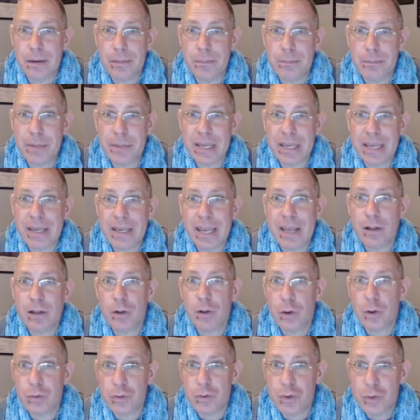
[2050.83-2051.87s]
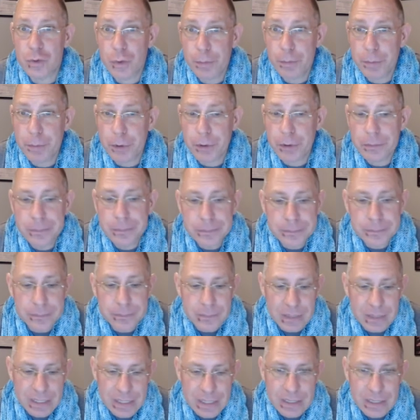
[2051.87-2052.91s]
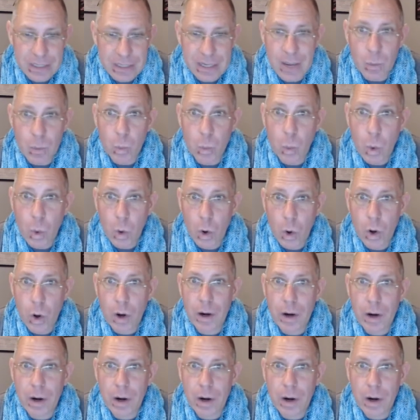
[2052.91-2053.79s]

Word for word: being a clone trooper in a war,